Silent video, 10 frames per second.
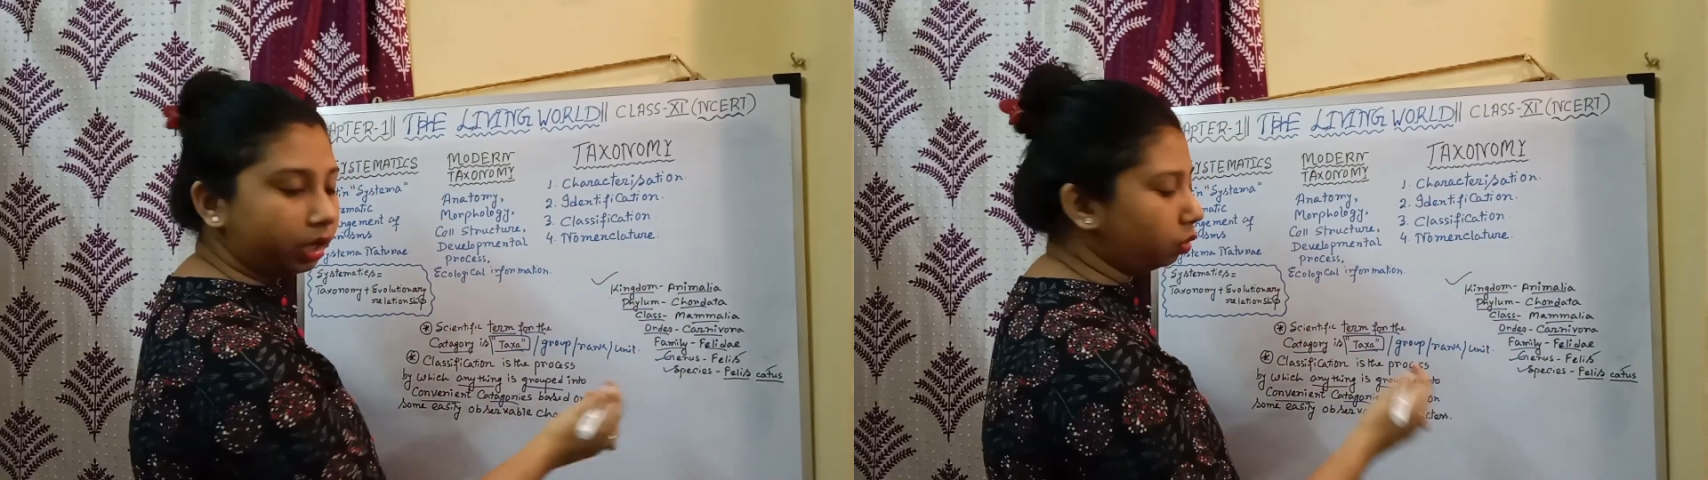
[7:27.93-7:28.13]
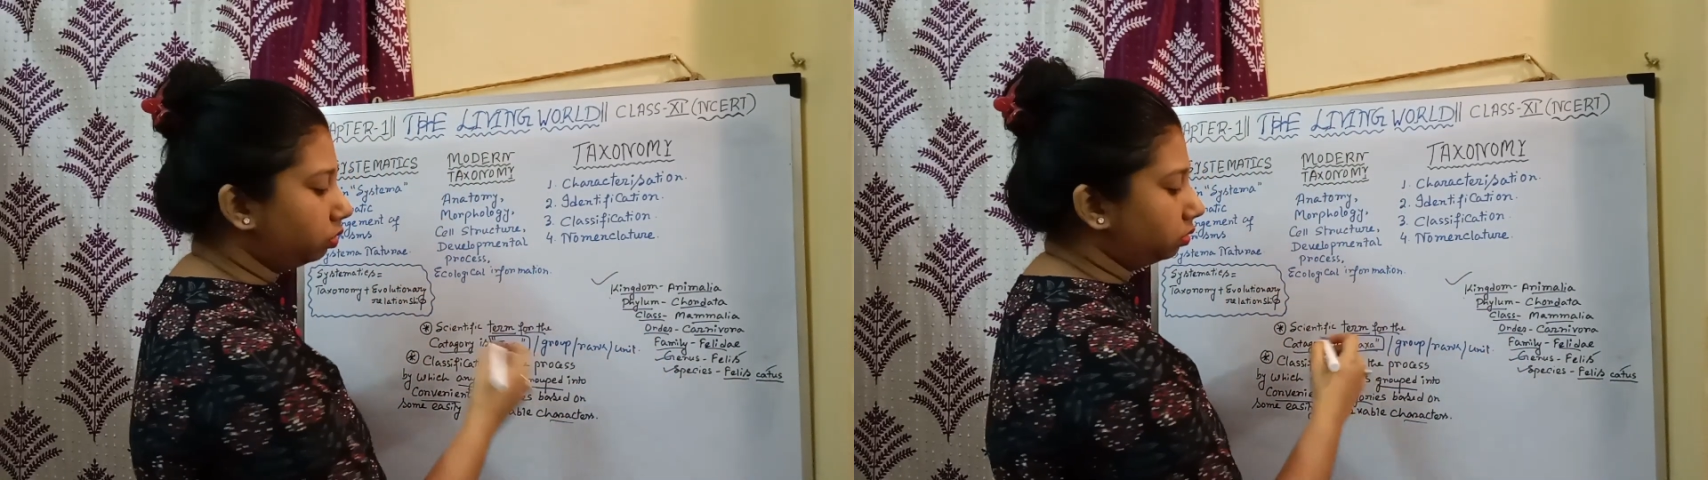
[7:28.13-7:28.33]

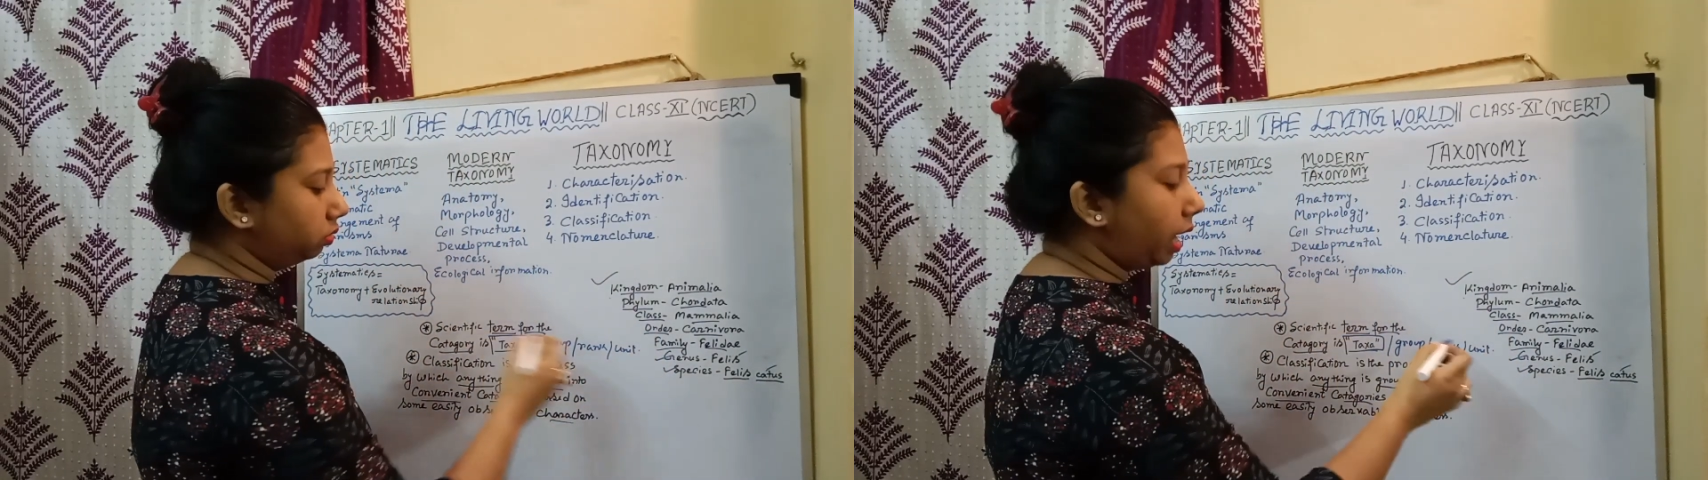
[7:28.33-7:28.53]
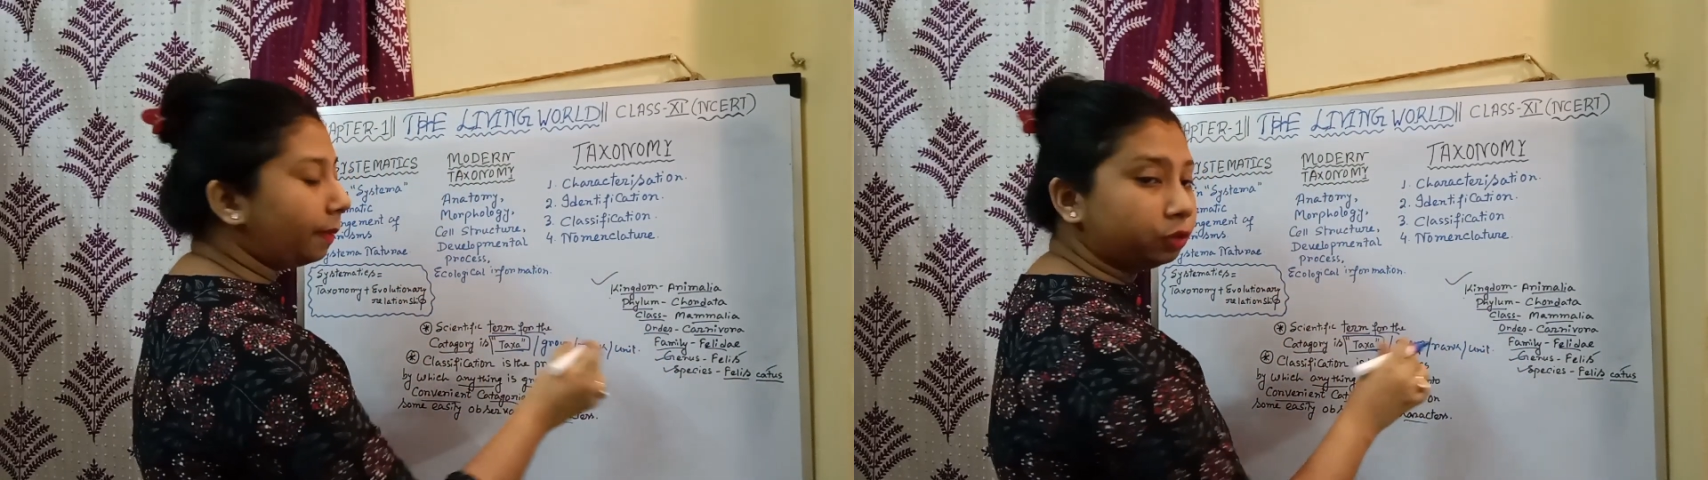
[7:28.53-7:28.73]
You
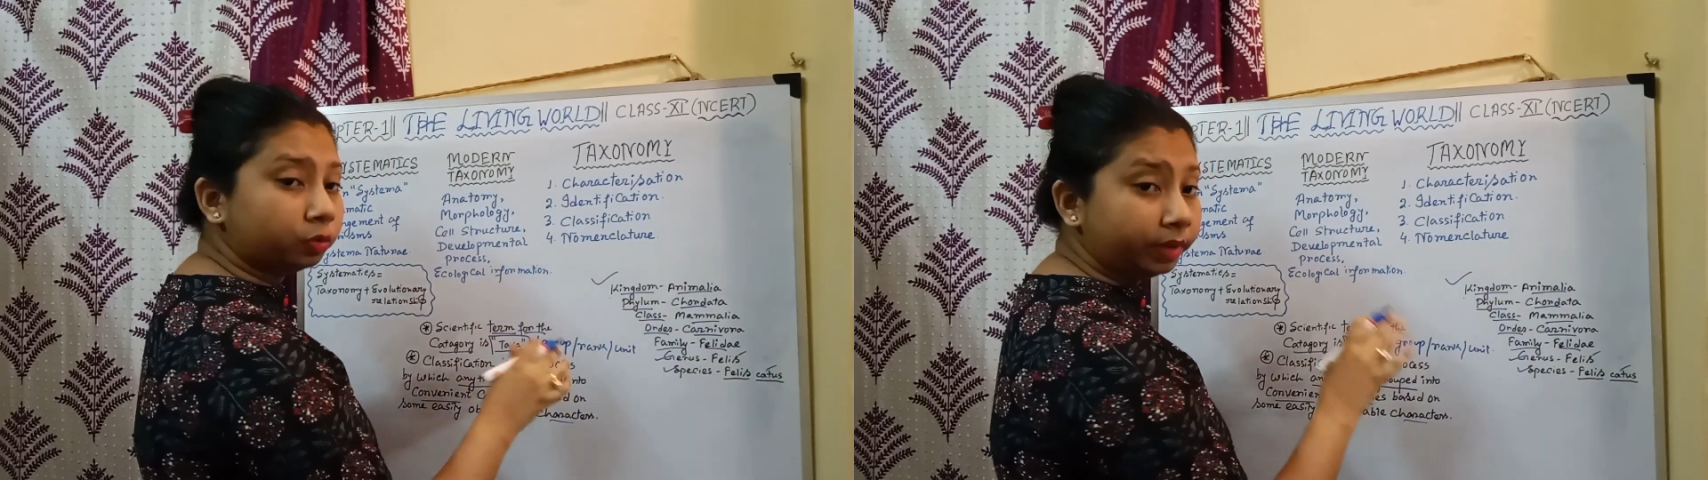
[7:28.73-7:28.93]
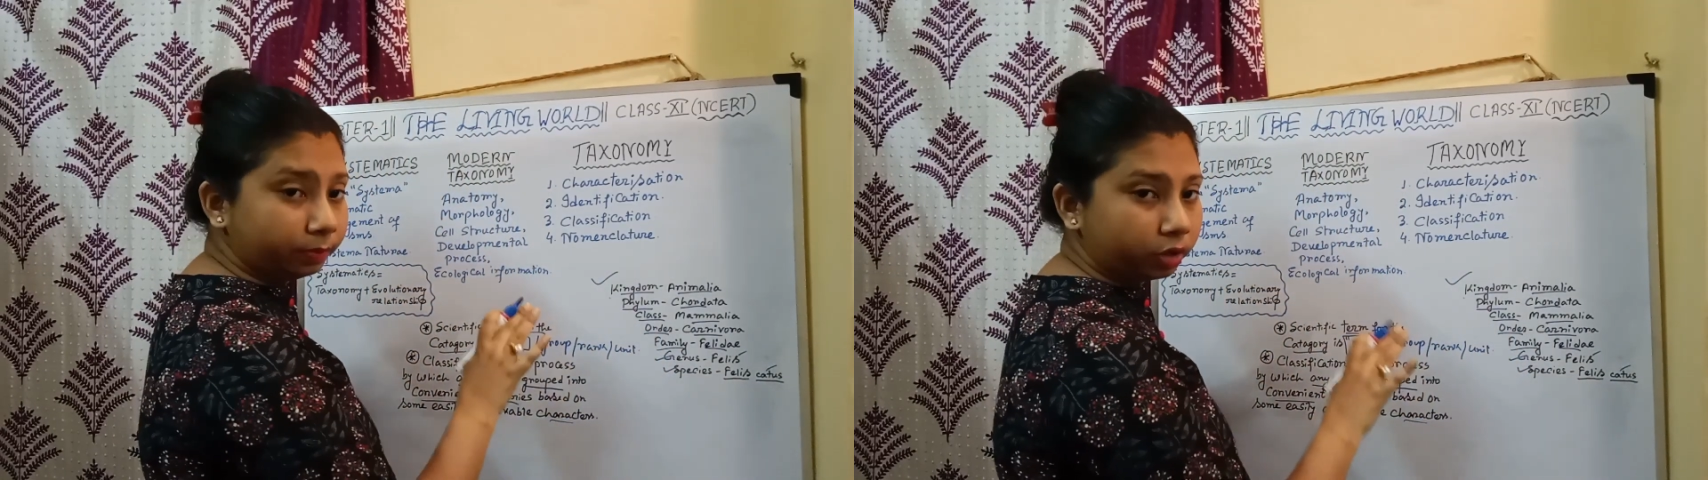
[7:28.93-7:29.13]
have to
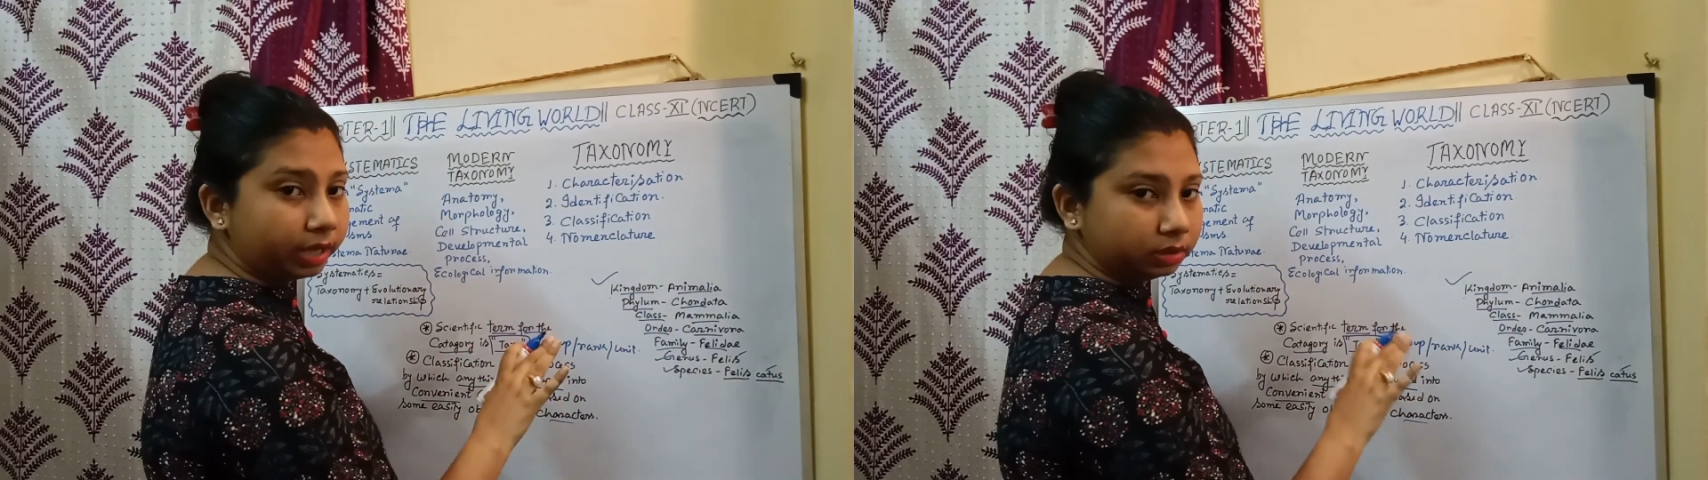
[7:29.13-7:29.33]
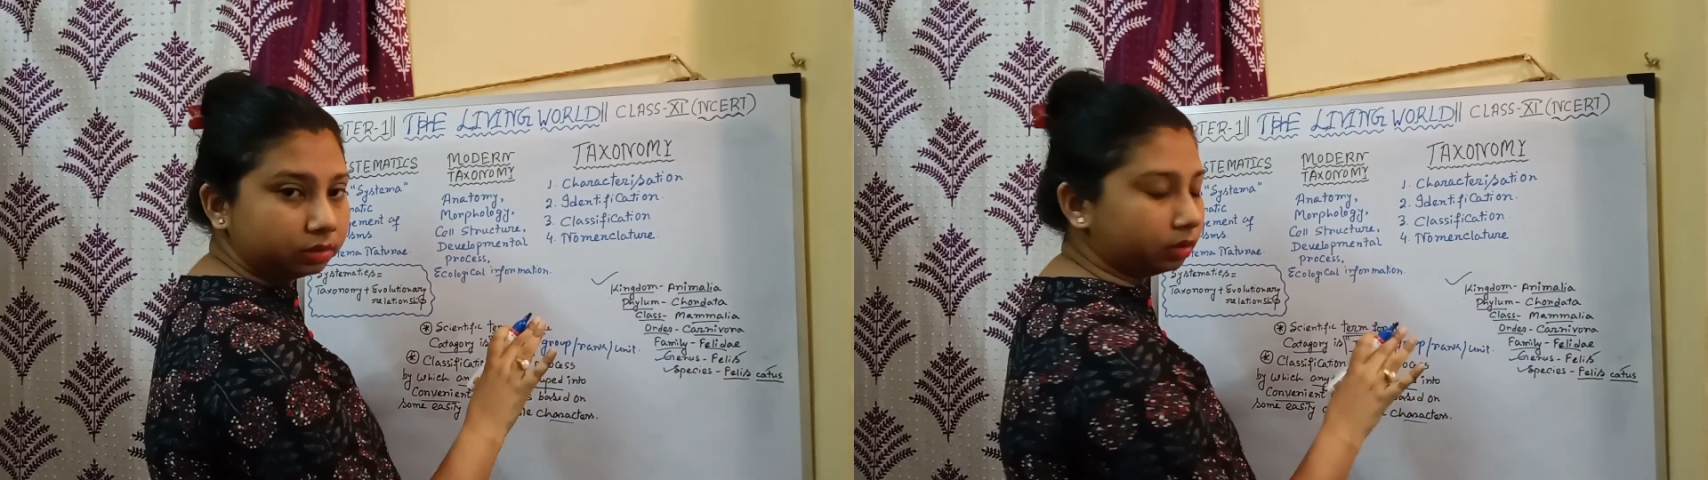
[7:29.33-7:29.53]
memorize